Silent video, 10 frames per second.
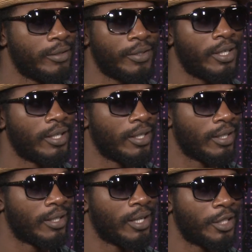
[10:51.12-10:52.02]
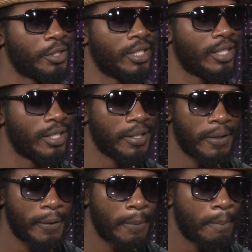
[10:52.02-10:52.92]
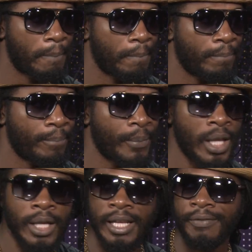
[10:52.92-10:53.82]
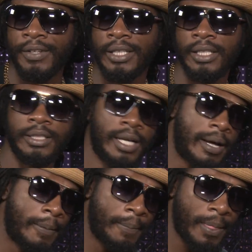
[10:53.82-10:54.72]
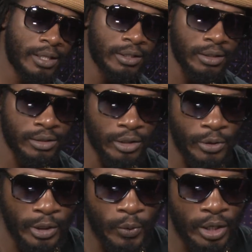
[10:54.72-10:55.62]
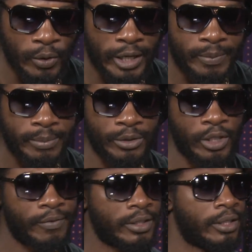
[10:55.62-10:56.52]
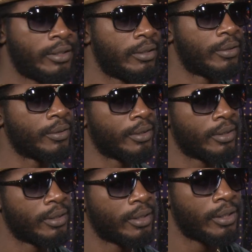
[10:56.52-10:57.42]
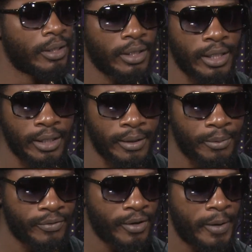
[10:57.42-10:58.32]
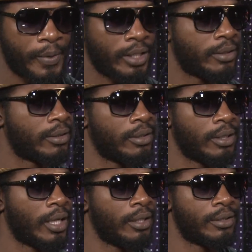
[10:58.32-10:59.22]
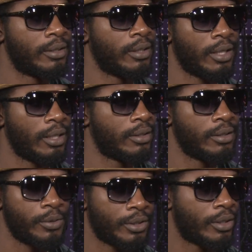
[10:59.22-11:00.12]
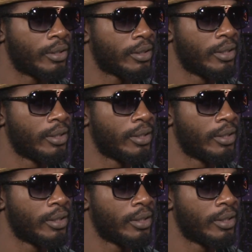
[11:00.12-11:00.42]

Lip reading: Live on. All right, so tell us about this track. Definitely, it's a current one that people's gravitating to, you know, and performance, you know, you can see the results.